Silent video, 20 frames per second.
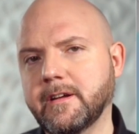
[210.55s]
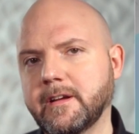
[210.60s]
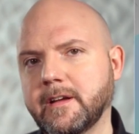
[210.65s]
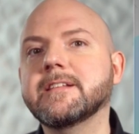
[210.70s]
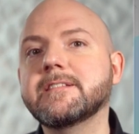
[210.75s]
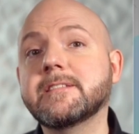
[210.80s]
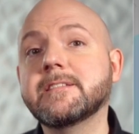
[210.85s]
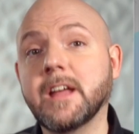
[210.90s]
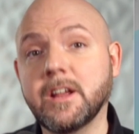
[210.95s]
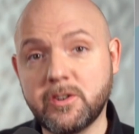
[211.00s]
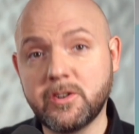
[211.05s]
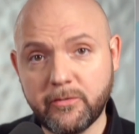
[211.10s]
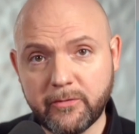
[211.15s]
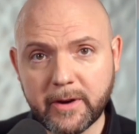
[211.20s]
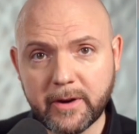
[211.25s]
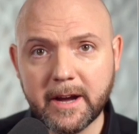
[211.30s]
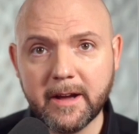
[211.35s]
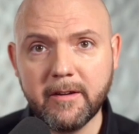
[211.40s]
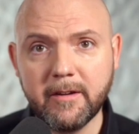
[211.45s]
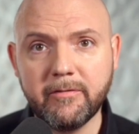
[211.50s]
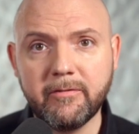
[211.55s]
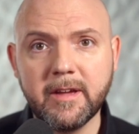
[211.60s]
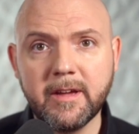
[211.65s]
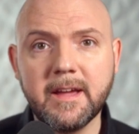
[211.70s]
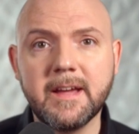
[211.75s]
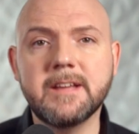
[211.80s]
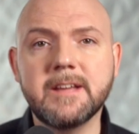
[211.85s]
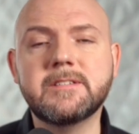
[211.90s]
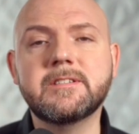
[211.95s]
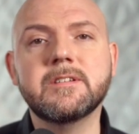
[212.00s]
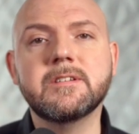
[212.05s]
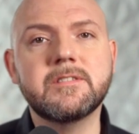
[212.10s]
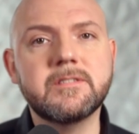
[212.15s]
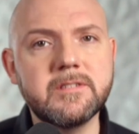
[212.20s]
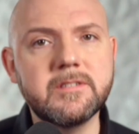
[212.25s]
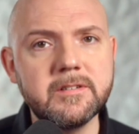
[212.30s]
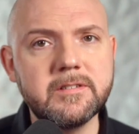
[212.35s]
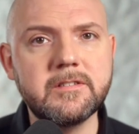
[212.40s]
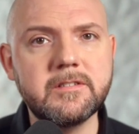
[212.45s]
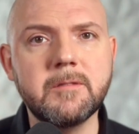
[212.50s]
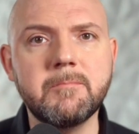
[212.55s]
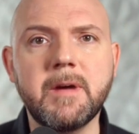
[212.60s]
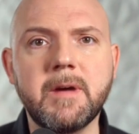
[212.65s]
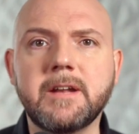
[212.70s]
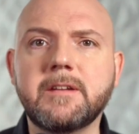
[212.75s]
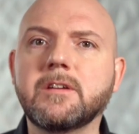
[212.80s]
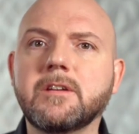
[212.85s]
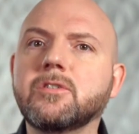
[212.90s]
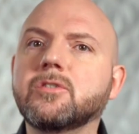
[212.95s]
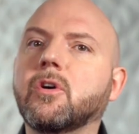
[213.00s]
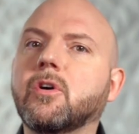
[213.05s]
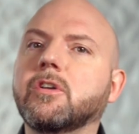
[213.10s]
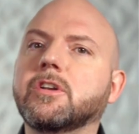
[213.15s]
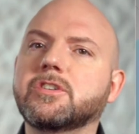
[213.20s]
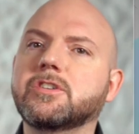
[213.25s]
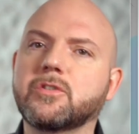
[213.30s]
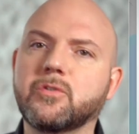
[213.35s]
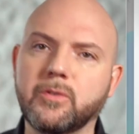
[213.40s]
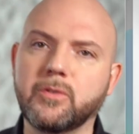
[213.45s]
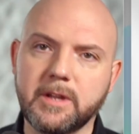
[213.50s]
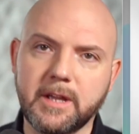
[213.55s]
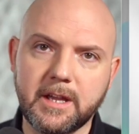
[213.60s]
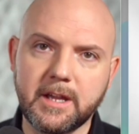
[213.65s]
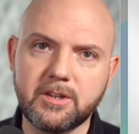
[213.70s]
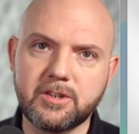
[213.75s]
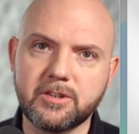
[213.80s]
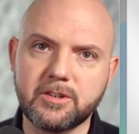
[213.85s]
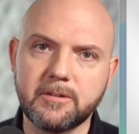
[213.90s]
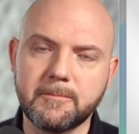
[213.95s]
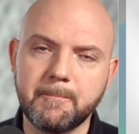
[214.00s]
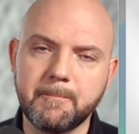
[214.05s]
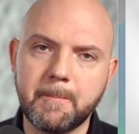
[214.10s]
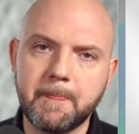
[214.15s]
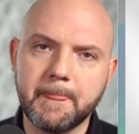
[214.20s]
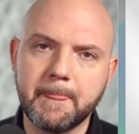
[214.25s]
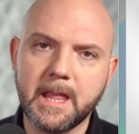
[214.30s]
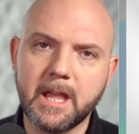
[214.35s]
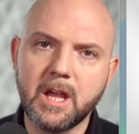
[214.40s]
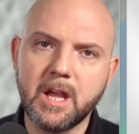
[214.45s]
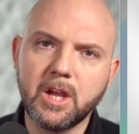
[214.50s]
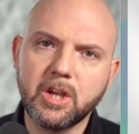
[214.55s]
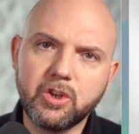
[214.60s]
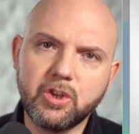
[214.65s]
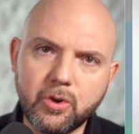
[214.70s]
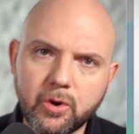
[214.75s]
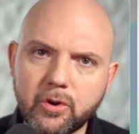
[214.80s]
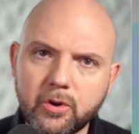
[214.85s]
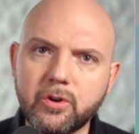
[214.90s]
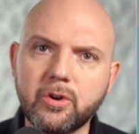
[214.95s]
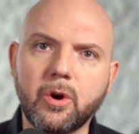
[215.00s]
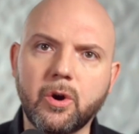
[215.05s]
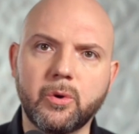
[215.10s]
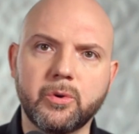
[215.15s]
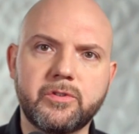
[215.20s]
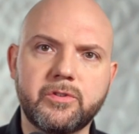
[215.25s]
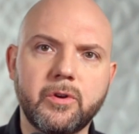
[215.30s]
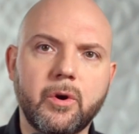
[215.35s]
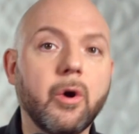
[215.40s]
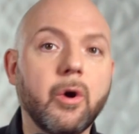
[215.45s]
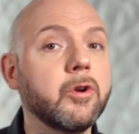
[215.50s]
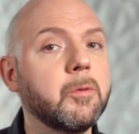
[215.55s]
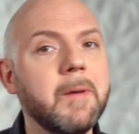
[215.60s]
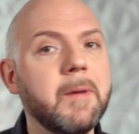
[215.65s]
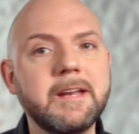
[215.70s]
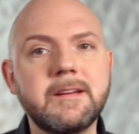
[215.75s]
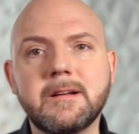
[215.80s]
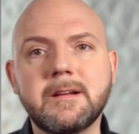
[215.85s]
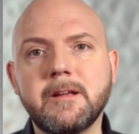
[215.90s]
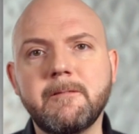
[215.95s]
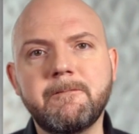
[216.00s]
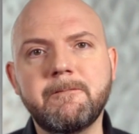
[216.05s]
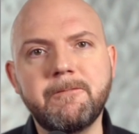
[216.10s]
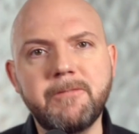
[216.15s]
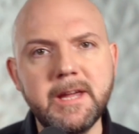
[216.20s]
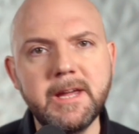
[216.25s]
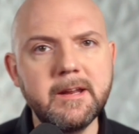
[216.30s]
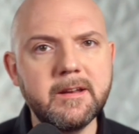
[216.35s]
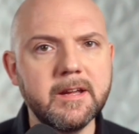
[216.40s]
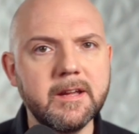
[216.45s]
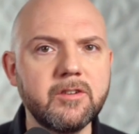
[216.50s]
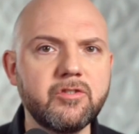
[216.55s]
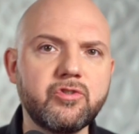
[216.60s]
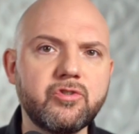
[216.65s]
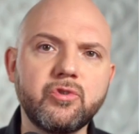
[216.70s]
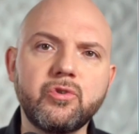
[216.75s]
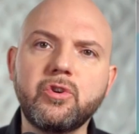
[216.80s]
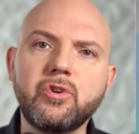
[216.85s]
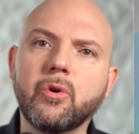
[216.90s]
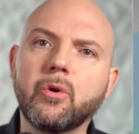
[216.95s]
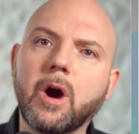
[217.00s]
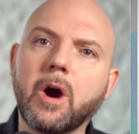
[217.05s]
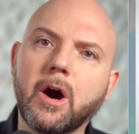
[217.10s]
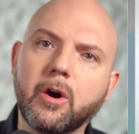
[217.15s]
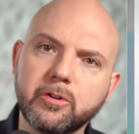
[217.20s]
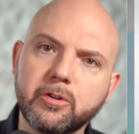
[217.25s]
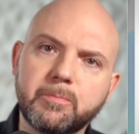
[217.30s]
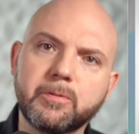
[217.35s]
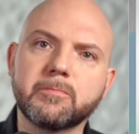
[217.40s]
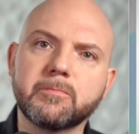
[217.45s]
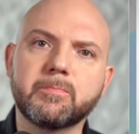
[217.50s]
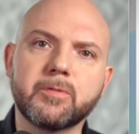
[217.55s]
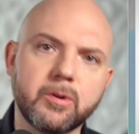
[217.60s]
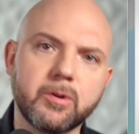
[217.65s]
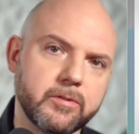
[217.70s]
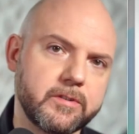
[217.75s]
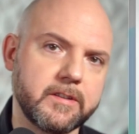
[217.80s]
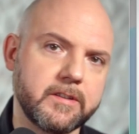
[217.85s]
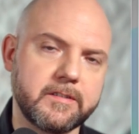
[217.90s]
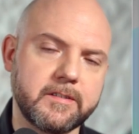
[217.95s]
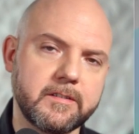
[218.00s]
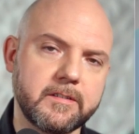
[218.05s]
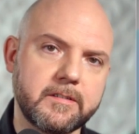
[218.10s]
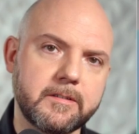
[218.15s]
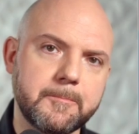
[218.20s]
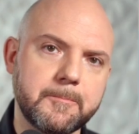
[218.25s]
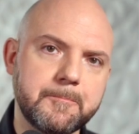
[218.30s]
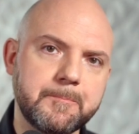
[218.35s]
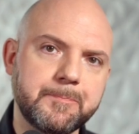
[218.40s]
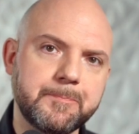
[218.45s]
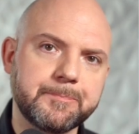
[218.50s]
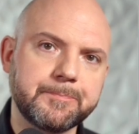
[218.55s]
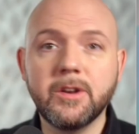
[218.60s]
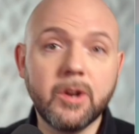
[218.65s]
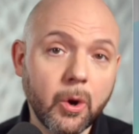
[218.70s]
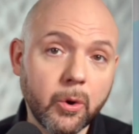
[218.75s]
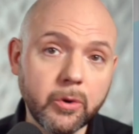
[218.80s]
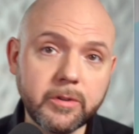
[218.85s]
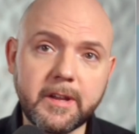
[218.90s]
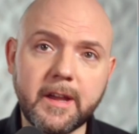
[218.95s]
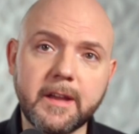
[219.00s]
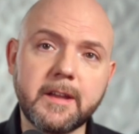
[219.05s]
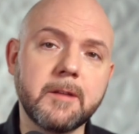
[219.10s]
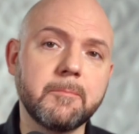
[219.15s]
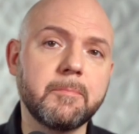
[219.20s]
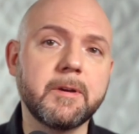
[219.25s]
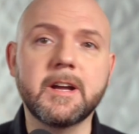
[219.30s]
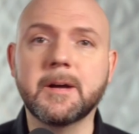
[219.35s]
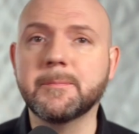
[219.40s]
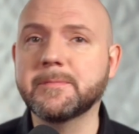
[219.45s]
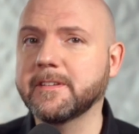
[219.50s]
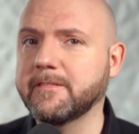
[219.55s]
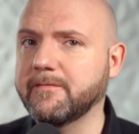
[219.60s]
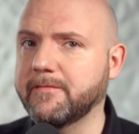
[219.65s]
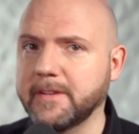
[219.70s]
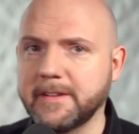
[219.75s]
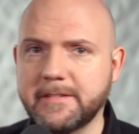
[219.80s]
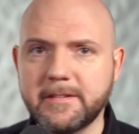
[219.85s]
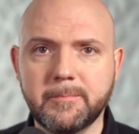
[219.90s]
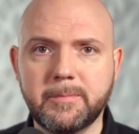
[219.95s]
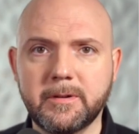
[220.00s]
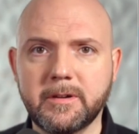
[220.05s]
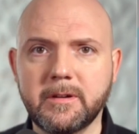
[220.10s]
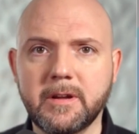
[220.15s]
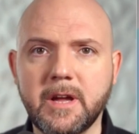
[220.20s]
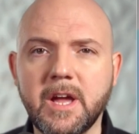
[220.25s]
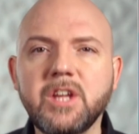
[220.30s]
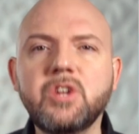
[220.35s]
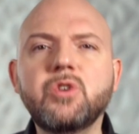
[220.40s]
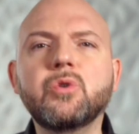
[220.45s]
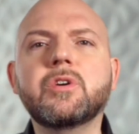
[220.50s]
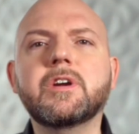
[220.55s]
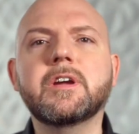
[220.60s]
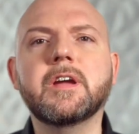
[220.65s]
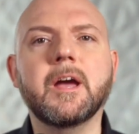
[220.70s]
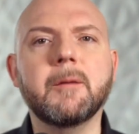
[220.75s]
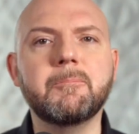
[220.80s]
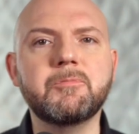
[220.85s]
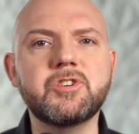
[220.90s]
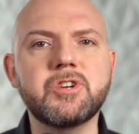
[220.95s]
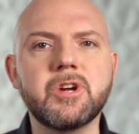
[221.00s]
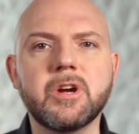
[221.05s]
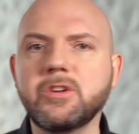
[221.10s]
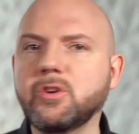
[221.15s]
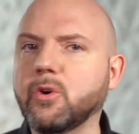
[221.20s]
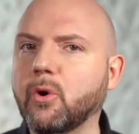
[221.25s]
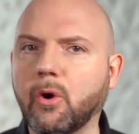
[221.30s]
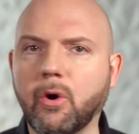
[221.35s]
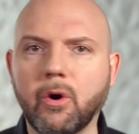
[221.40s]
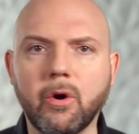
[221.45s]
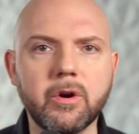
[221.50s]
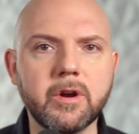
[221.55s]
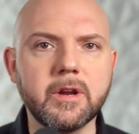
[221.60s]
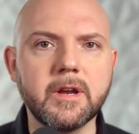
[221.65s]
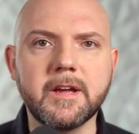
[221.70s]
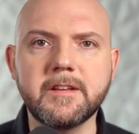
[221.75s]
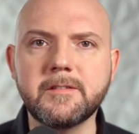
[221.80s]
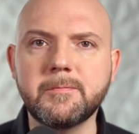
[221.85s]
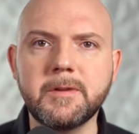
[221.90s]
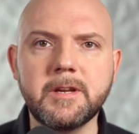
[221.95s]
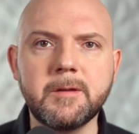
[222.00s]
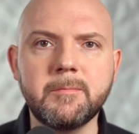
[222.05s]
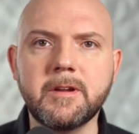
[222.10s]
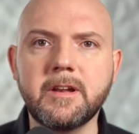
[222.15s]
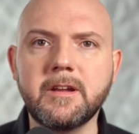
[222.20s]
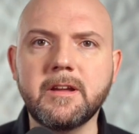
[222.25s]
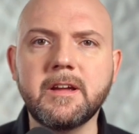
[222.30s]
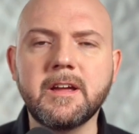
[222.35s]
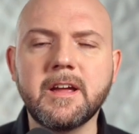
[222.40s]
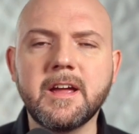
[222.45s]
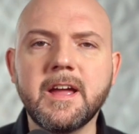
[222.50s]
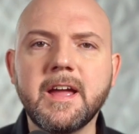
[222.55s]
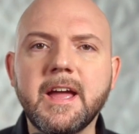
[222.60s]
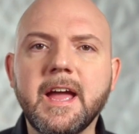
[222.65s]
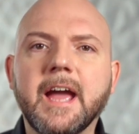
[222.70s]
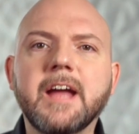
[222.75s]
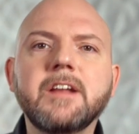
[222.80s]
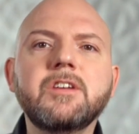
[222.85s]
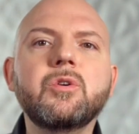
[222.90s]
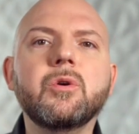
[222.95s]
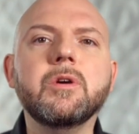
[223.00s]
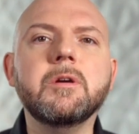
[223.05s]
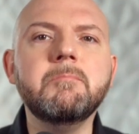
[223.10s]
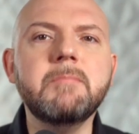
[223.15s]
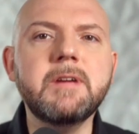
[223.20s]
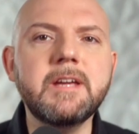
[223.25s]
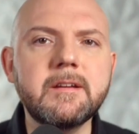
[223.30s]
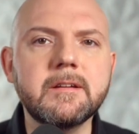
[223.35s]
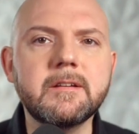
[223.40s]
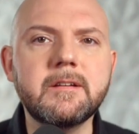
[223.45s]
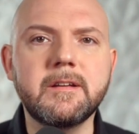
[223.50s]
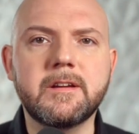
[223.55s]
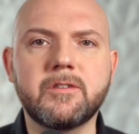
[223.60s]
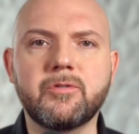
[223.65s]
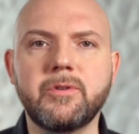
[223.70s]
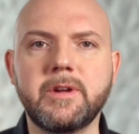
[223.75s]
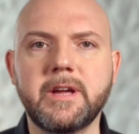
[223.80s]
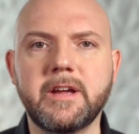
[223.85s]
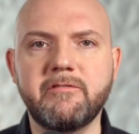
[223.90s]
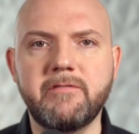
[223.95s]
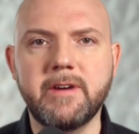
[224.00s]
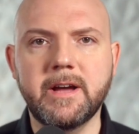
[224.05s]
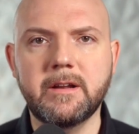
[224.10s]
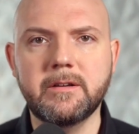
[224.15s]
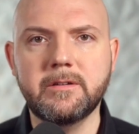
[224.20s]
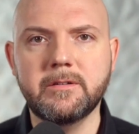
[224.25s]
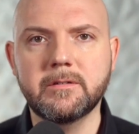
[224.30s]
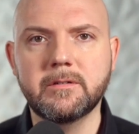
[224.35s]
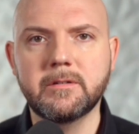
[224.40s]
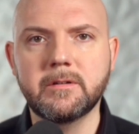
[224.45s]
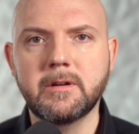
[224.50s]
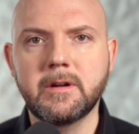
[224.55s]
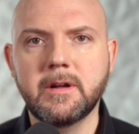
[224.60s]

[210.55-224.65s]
And stage 5 is systematic knowledge creation. Your notes automatically feed into your output processes. Note-taking becomes invisible. You capture, you organize minimally, and you immediately create value.